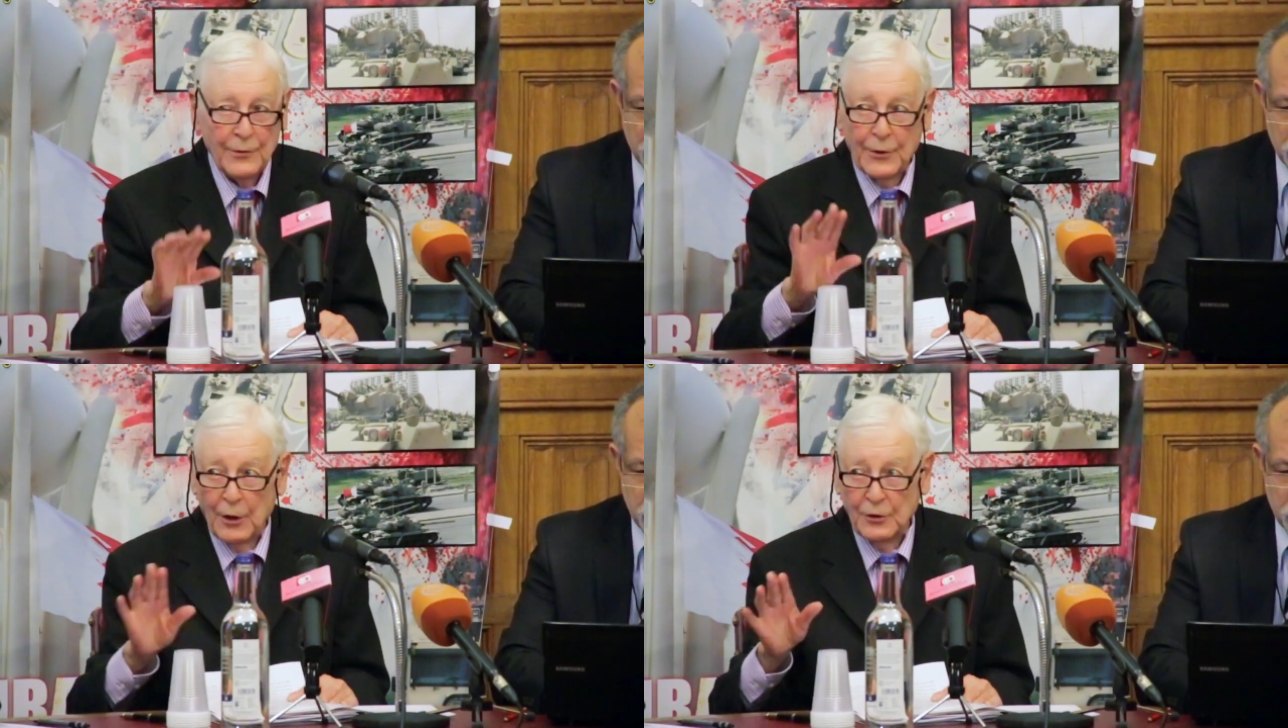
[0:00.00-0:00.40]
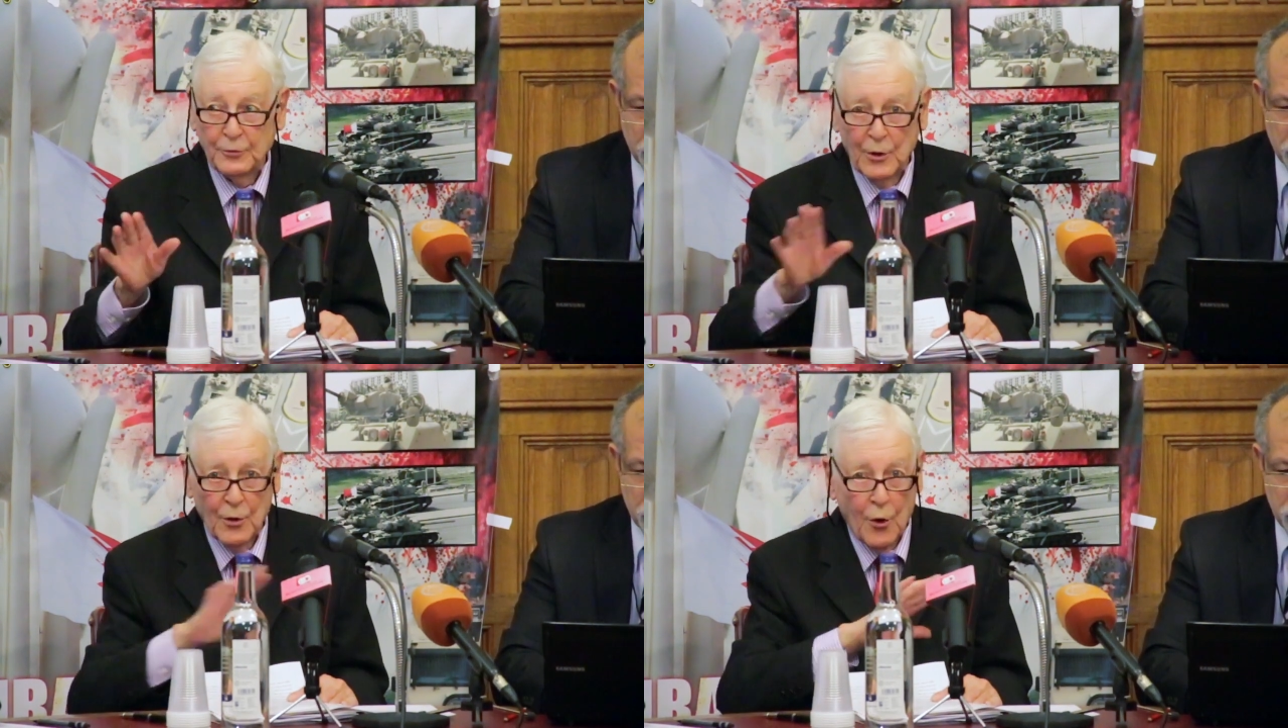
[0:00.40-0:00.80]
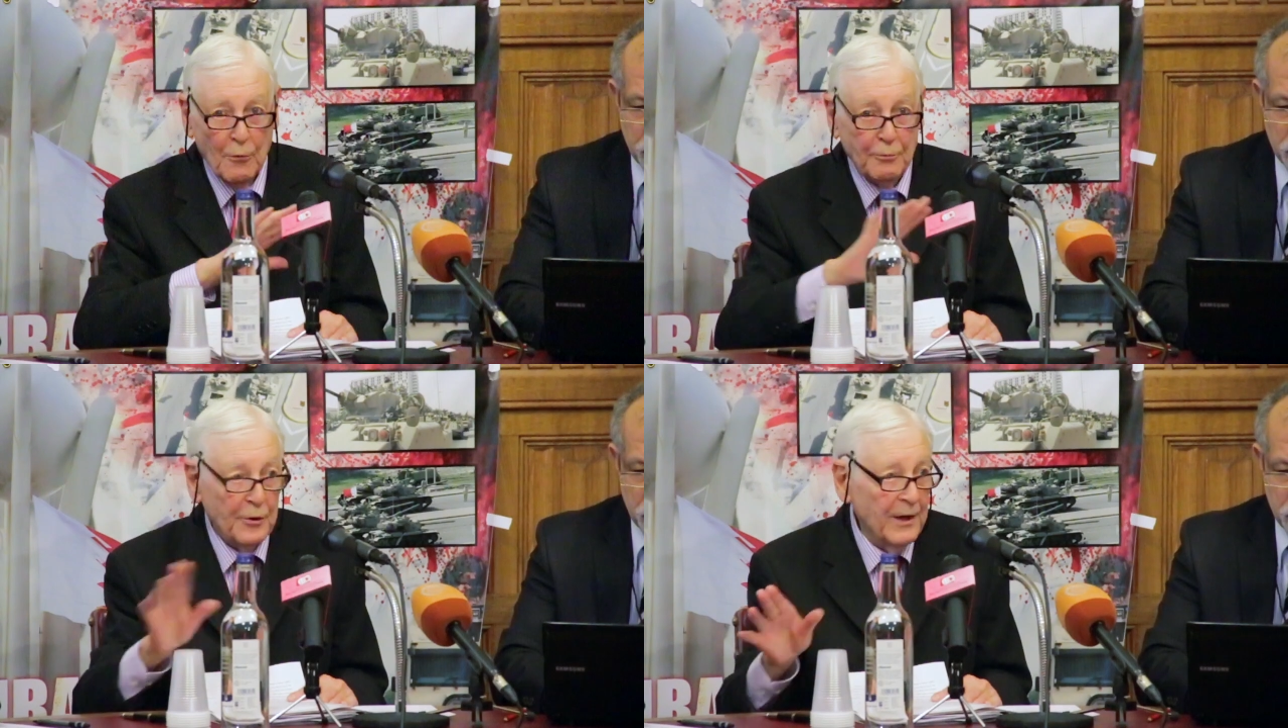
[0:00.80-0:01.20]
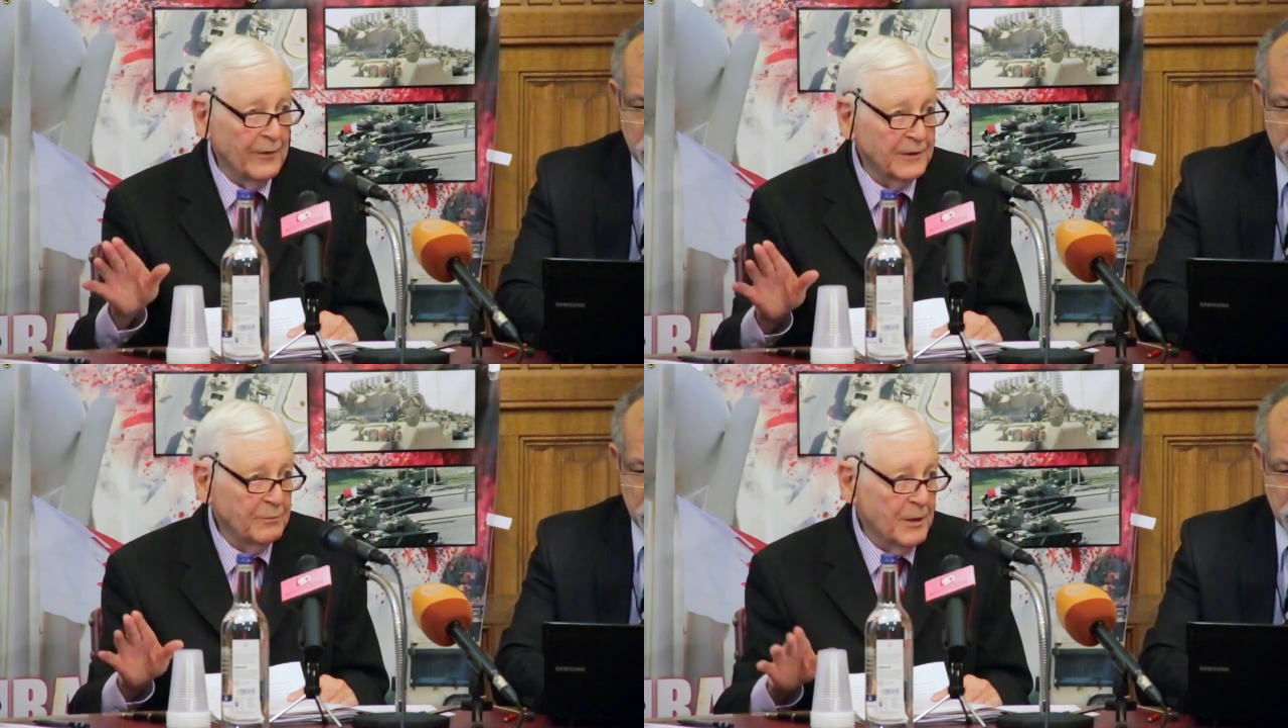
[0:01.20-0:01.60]
Those were all
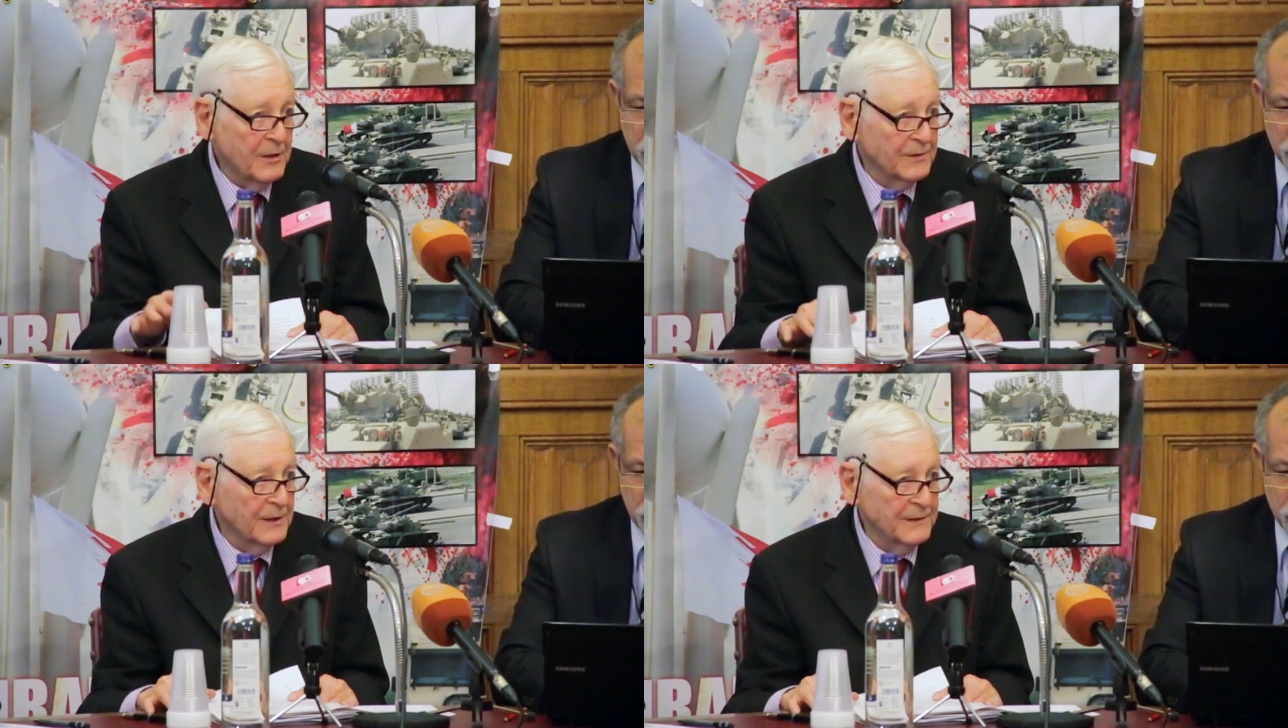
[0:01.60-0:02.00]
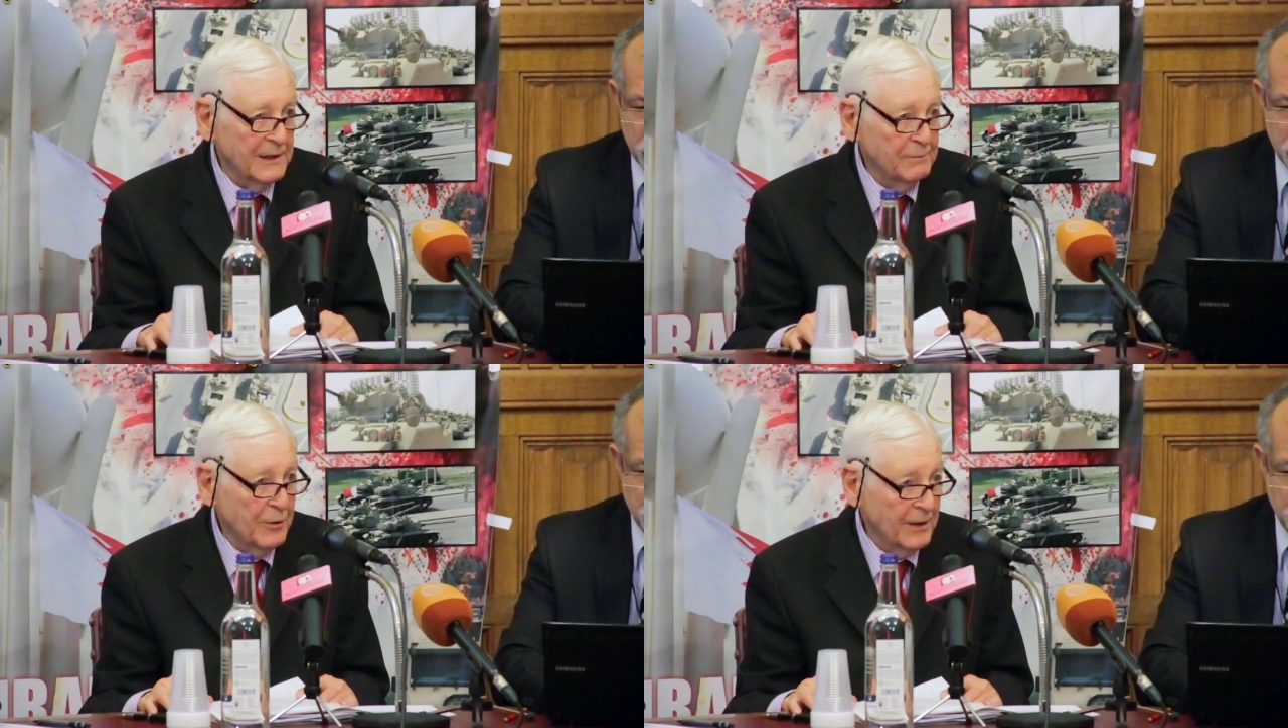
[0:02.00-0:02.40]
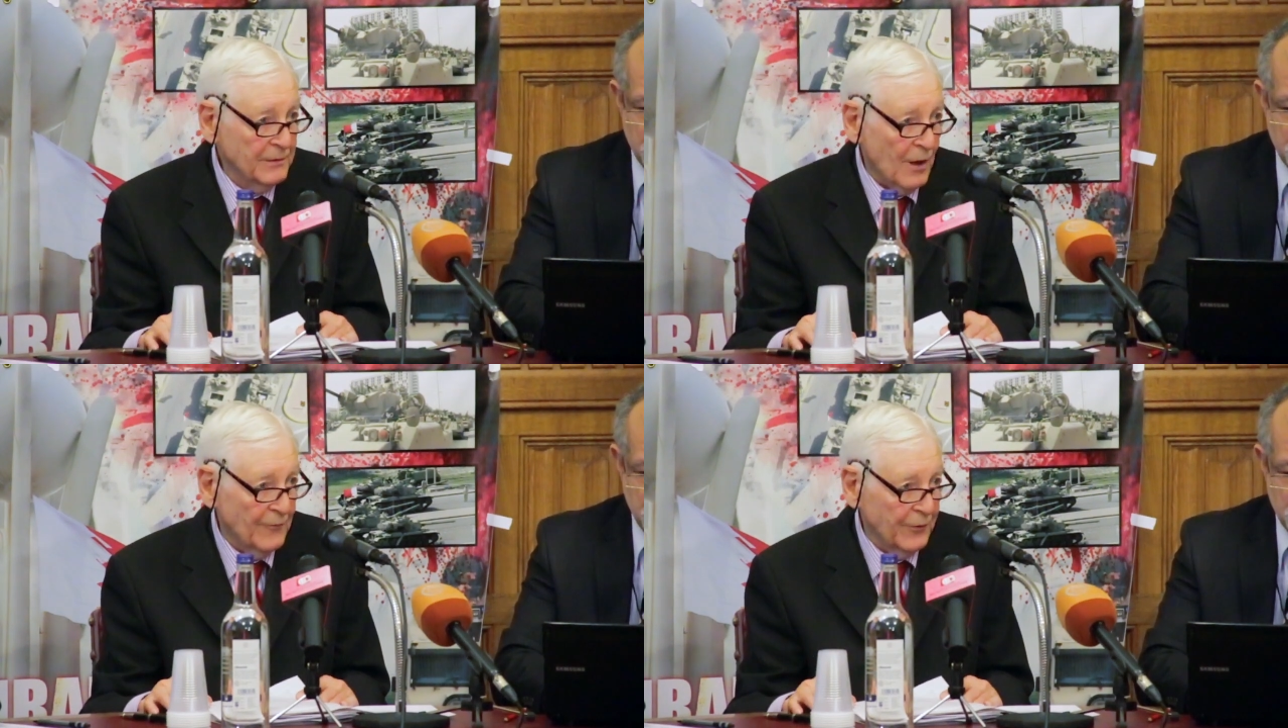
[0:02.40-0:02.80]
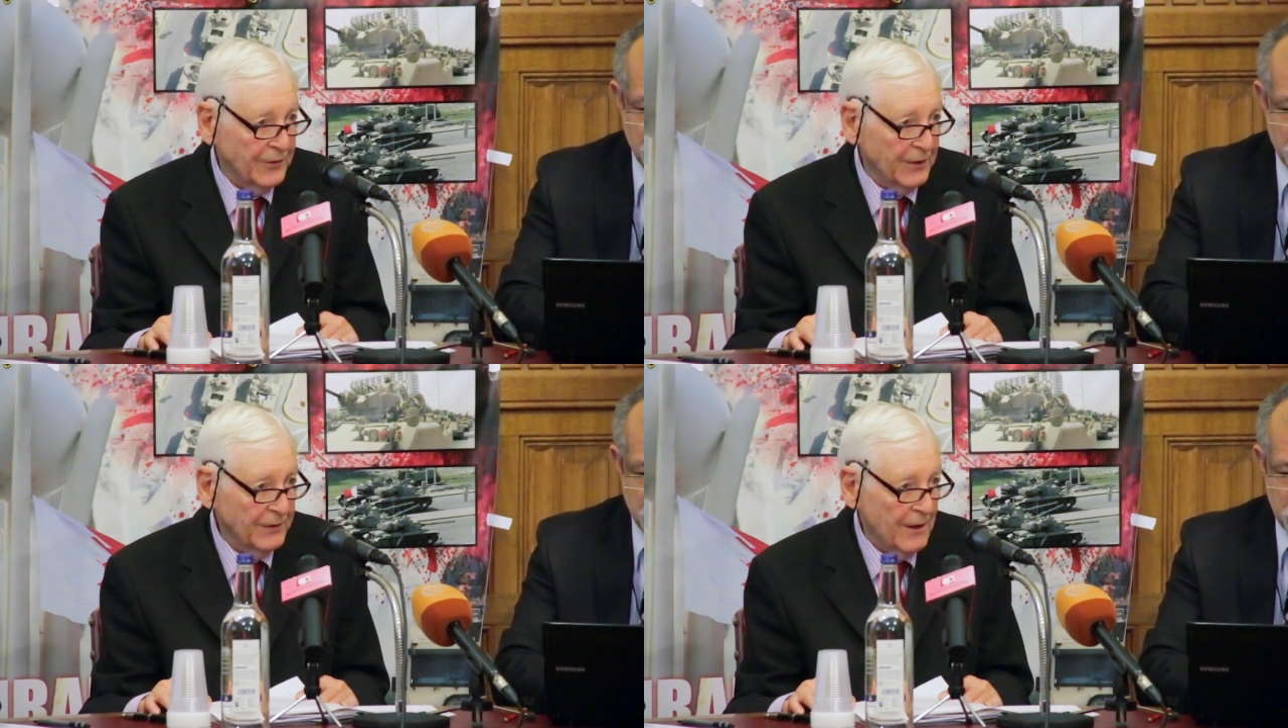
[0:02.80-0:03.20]
previous speakers at these press
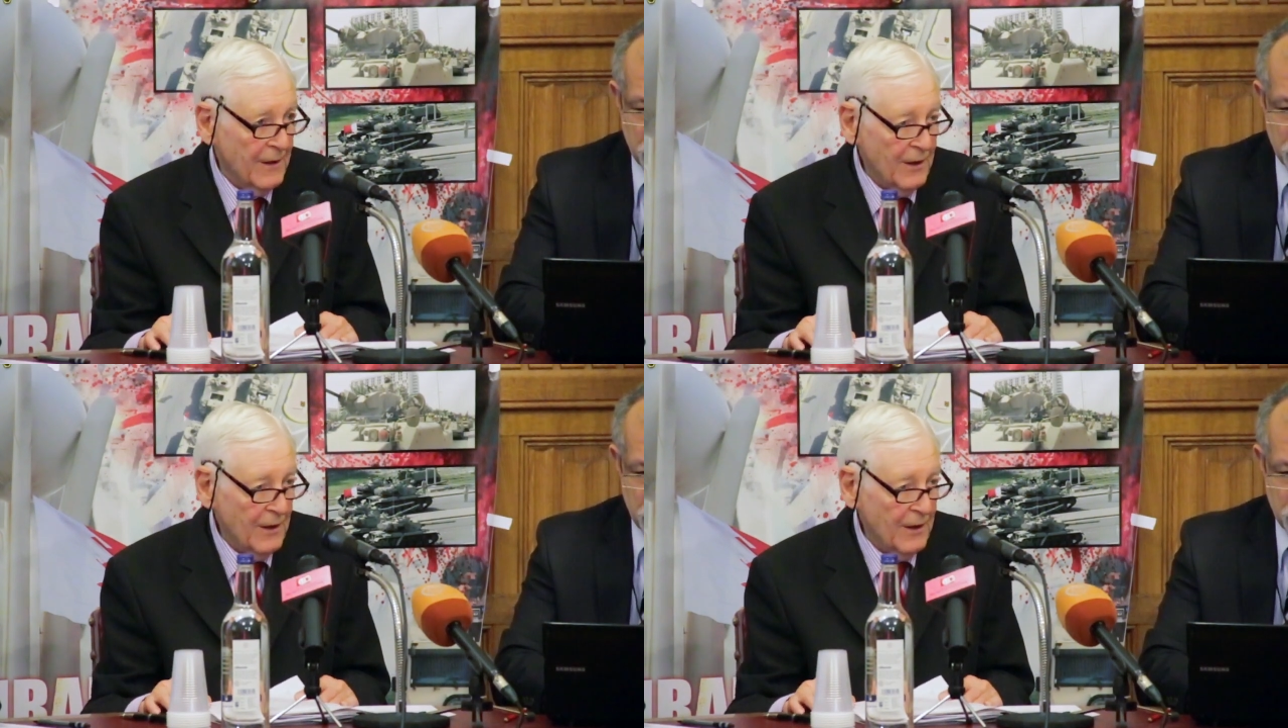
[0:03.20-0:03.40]
conferences